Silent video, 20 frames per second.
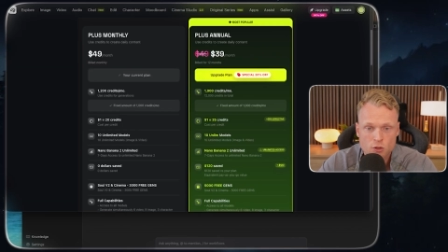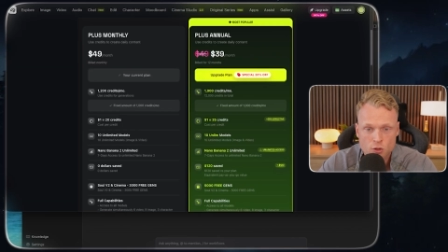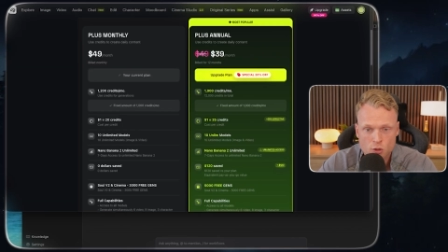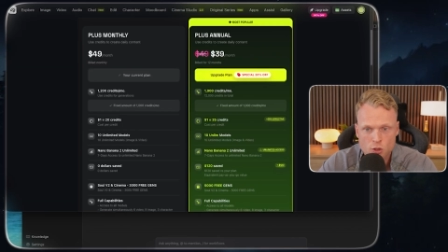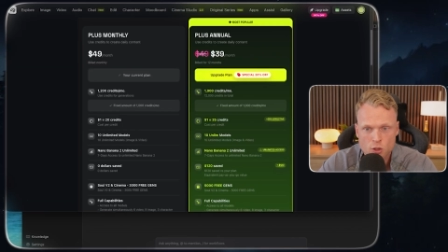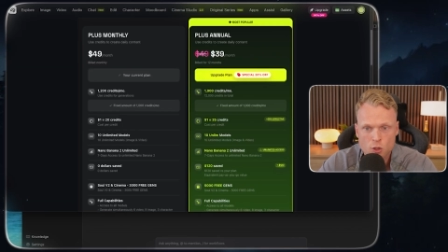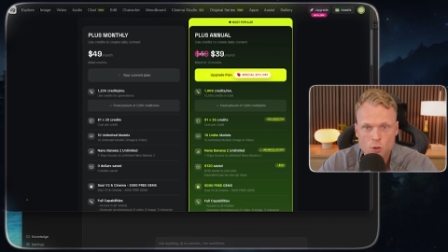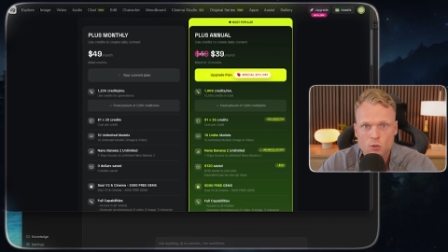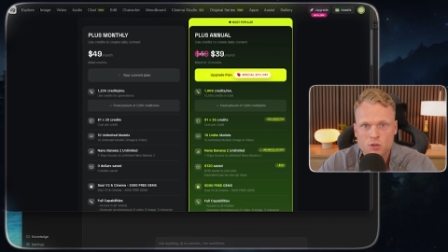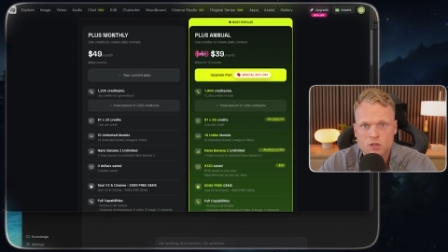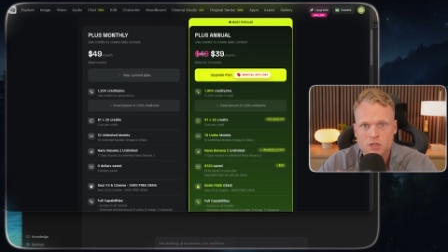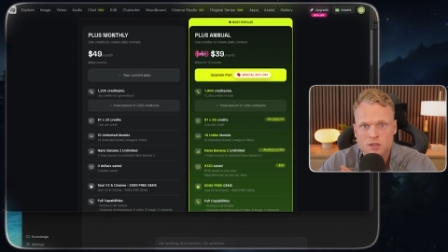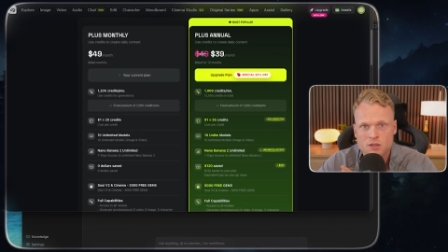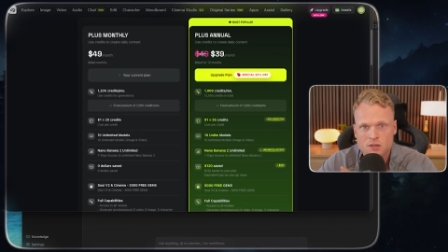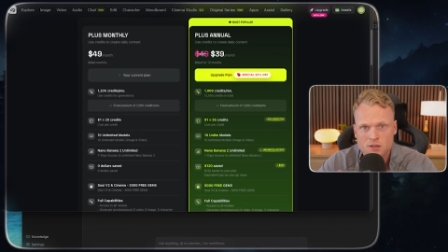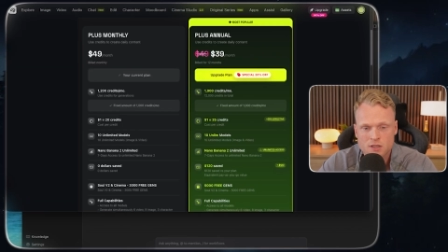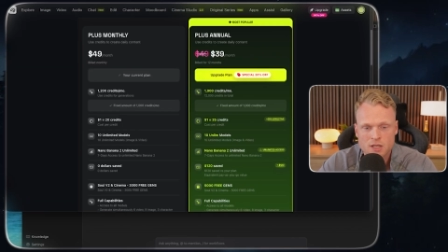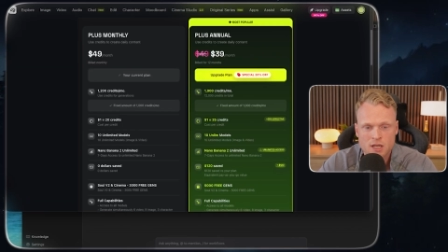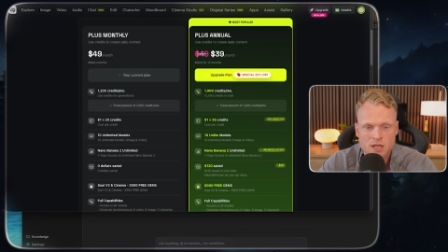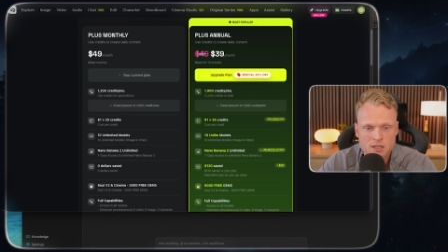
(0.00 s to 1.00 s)
to use
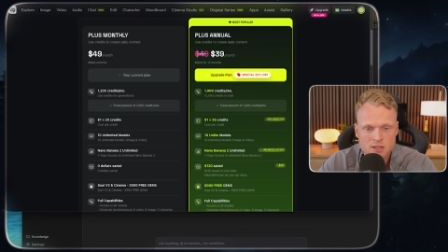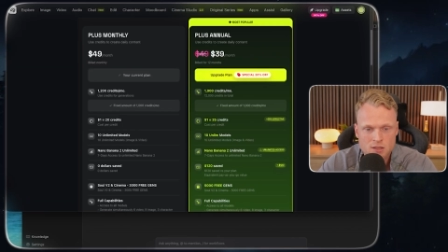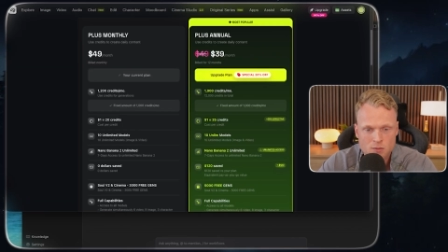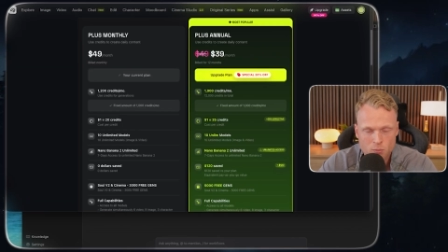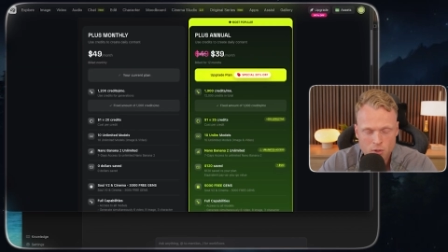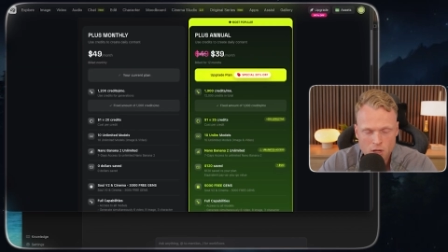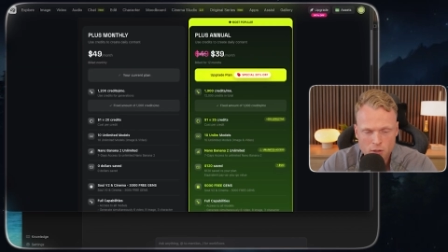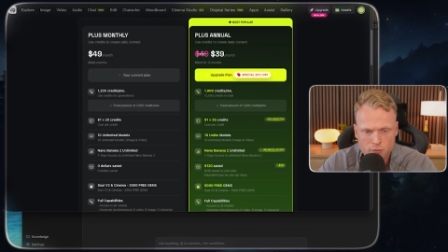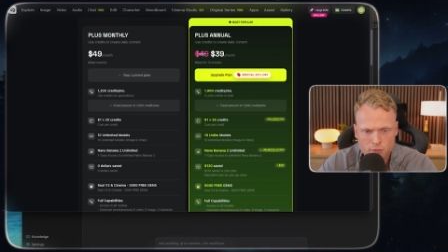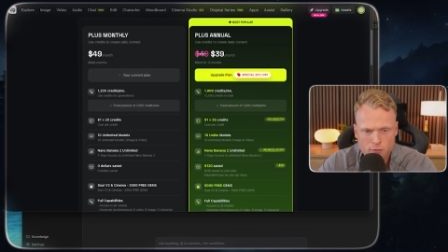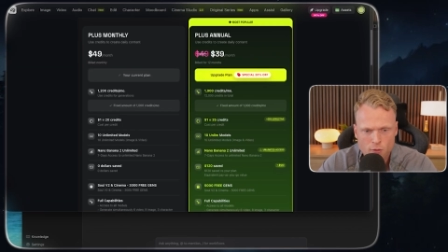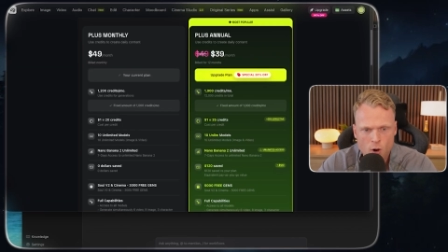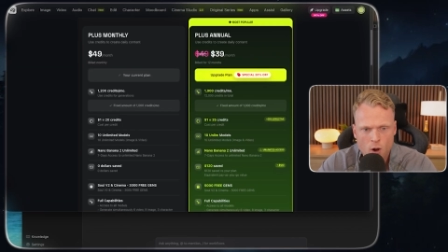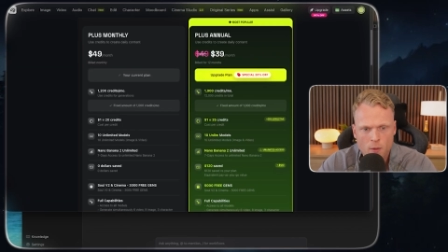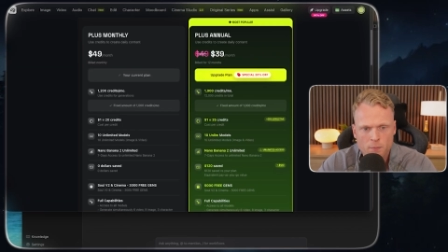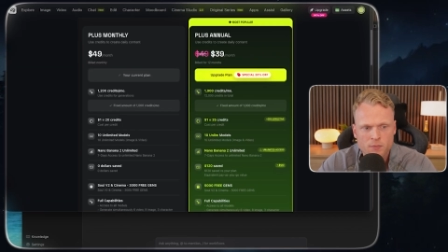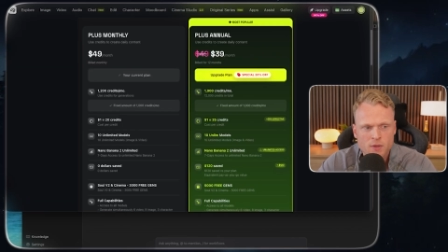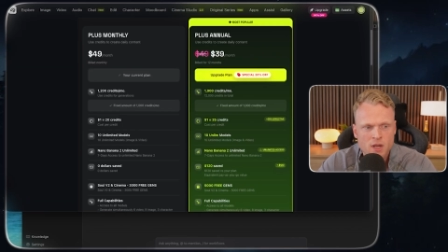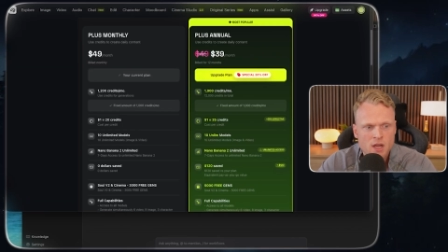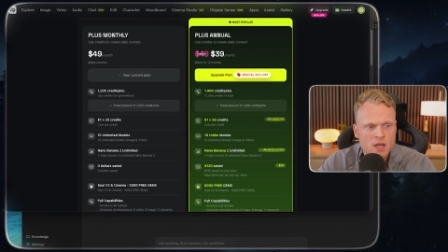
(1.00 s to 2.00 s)
this
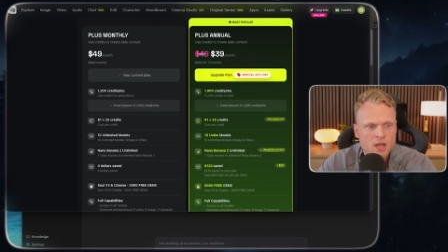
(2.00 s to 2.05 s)
platform.